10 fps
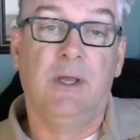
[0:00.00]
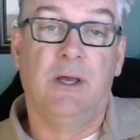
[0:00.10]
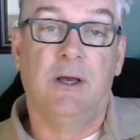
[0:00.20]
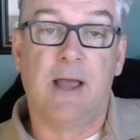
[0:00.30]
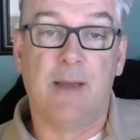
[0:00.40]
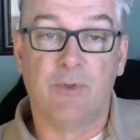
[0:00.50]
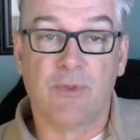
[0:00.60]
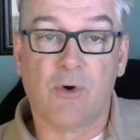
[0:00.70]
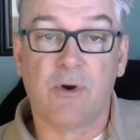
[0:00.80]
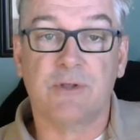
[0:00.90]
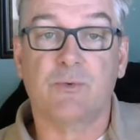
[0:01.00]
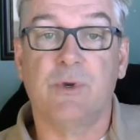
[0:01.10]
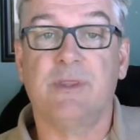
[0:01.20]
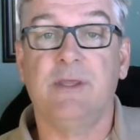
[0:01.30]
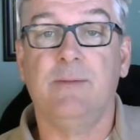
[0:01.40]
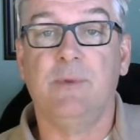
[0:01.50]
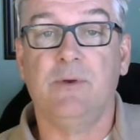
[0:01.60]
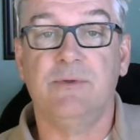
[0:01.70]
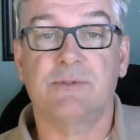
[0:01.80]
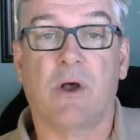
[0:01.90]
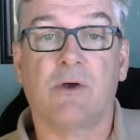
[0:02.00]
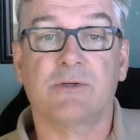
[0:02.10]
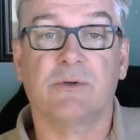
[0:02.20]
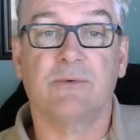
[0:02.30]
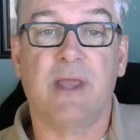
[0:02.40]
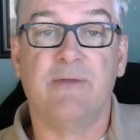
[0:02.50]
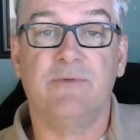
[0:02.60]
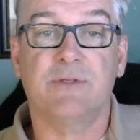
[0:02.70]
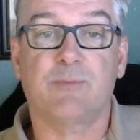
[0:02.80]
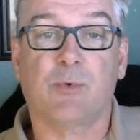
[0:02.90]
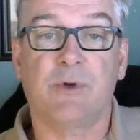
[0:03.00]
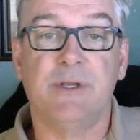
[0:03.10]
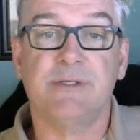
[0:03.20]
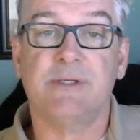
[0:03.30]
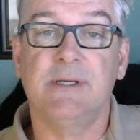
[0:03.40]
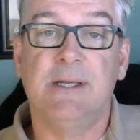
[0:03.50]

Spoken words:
Abiathar is with him, who's also David's priest.